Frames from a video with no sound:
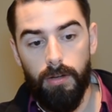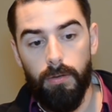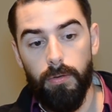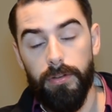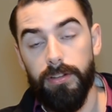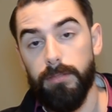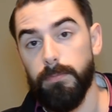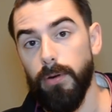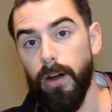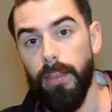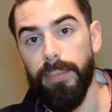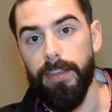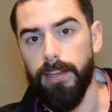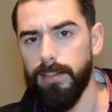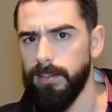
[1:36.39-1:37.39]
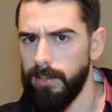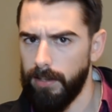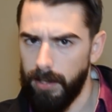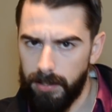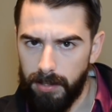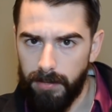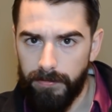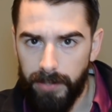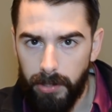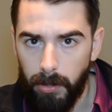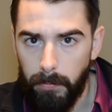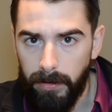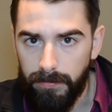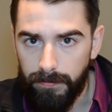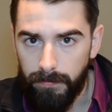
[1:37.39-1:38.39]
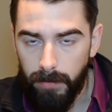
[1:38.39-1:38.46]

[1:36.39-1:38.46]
well, there's broad things, like I did a video on my